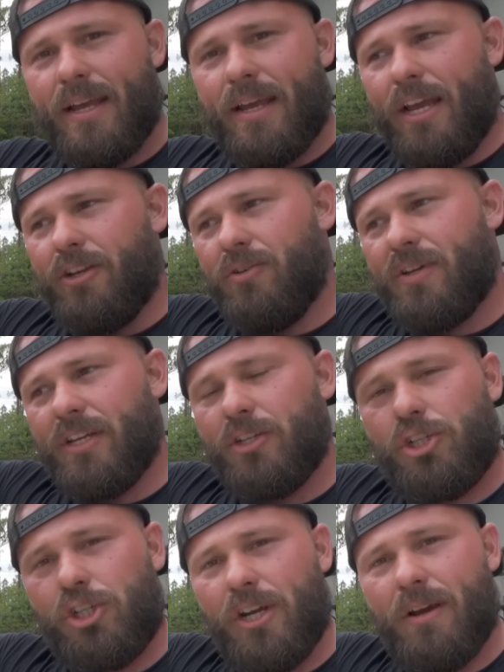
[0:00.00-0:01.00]
and you can
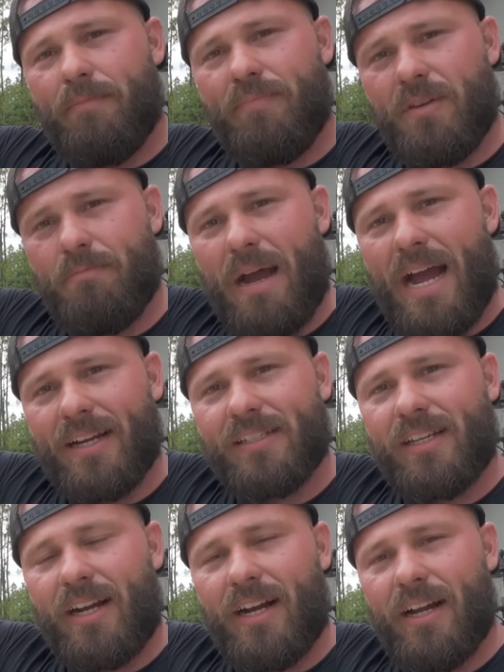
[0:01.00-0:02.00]
shim the
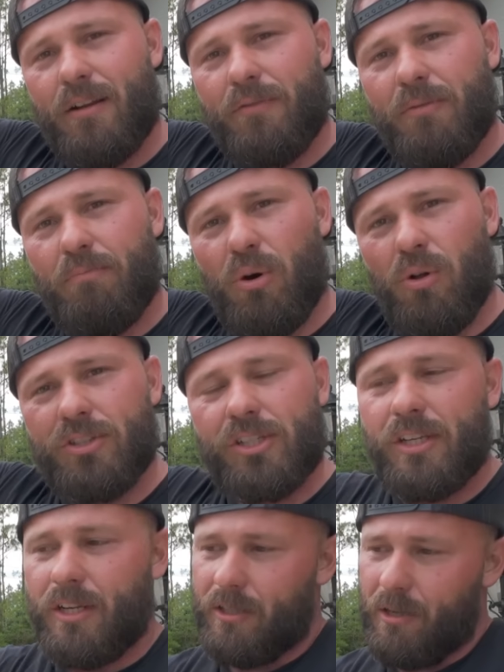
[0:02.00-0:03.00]
backside of the
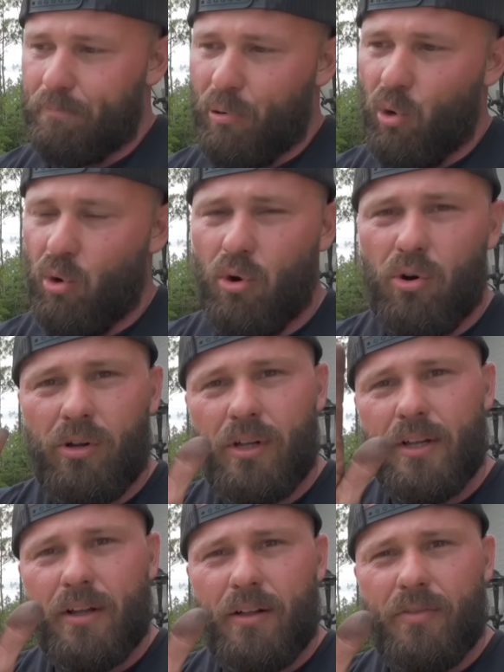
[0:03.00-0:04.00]
bolts to pull
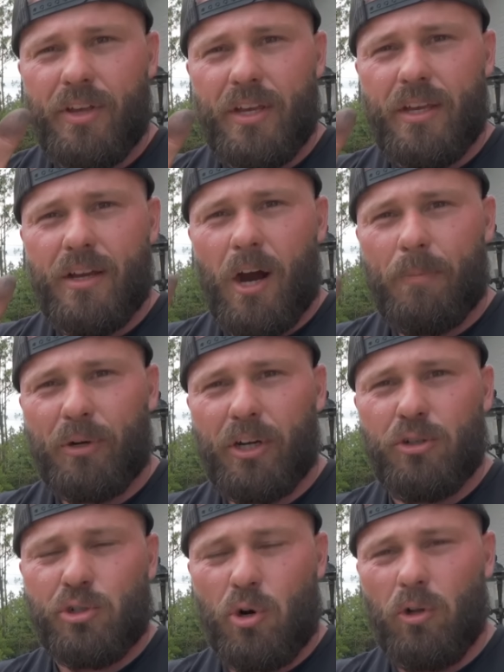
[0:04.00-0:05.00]
the upper
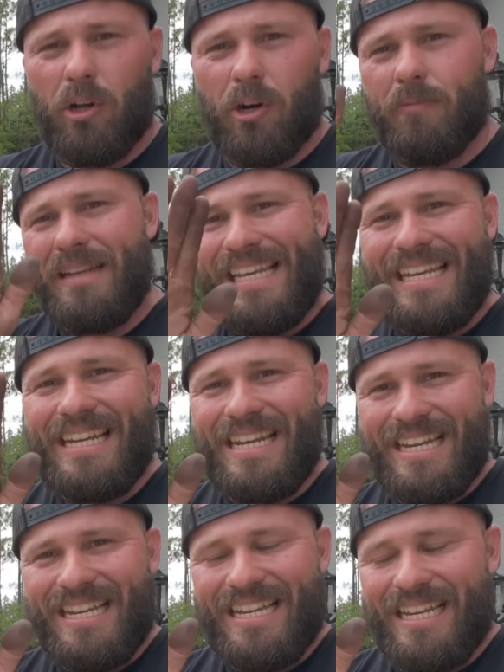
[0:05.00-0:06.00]
control arm in.